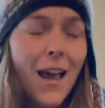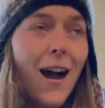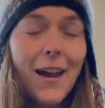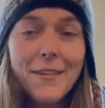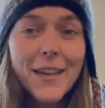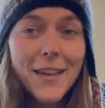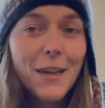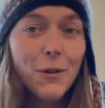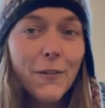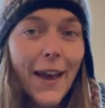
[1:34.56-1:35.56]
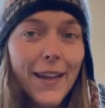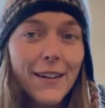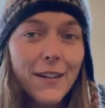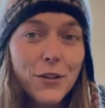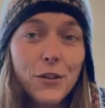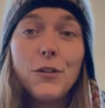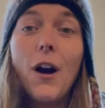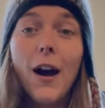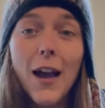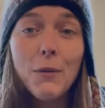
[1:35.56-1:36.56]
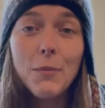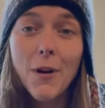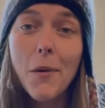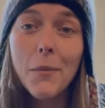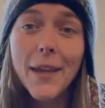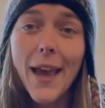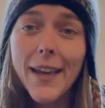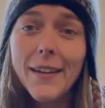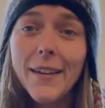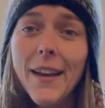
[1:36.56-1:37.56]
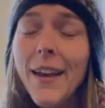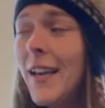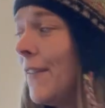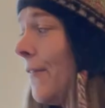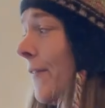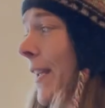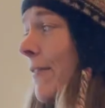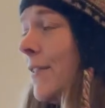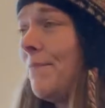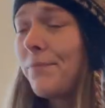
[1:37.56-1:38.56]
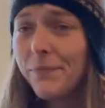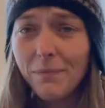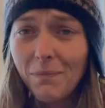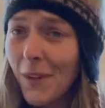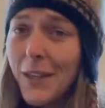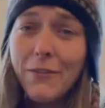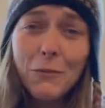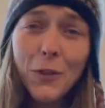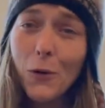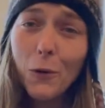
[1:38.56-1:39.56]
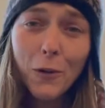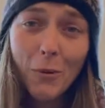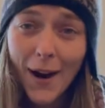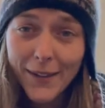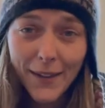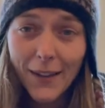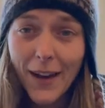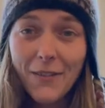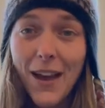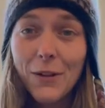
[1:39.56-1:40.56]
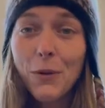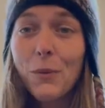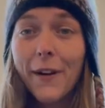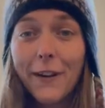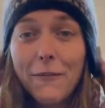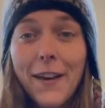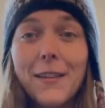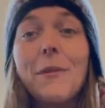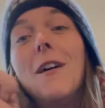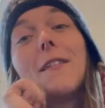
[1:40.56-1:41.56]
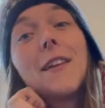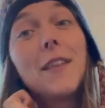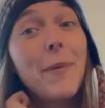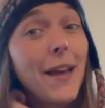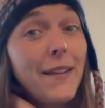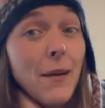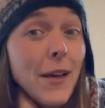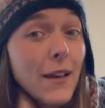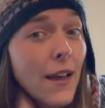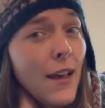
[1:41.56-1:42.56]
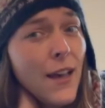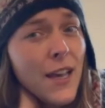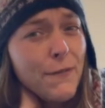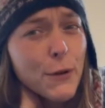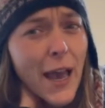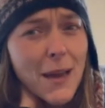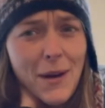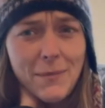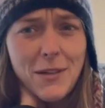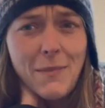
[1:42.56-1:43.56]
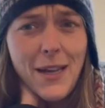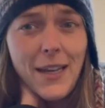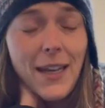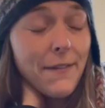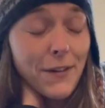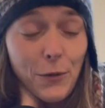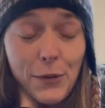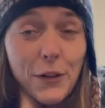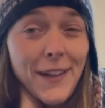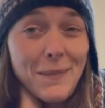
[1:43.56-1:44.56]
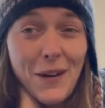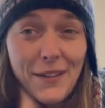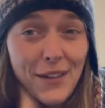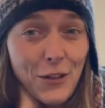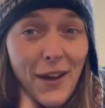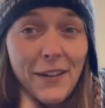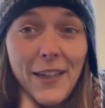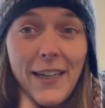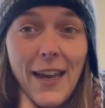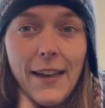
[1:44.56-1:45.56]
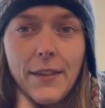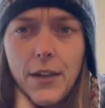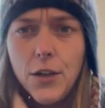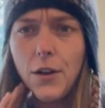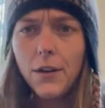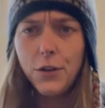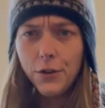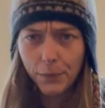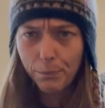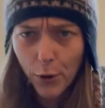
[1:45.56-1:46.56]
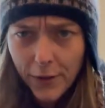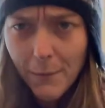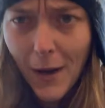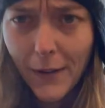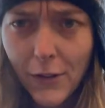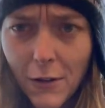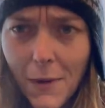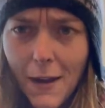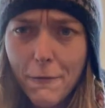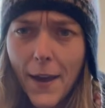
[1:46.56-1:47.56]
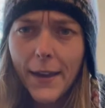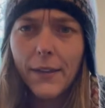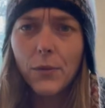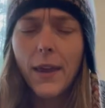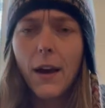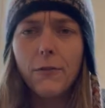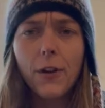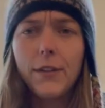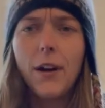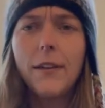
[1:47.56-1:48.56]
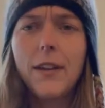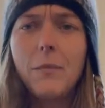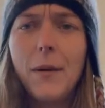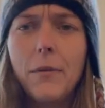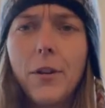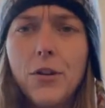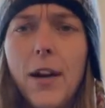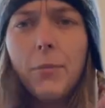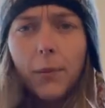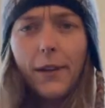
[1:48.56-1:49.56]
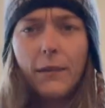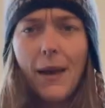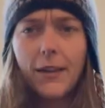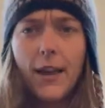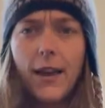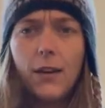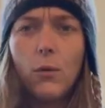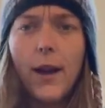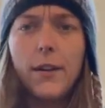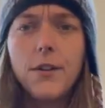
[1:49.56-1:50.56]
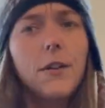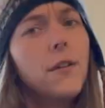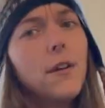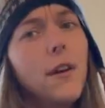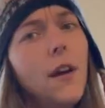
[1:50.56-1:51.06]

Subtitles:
I think he would have hated it too. I would probably hate it if even with all the practice I have had with wearing a face mask in the pandemic, if you came up to me, even if it was a clean mask and you had clean hands, and you just put the mask on my face without first asking my permission, I'd probably smack your hand away too.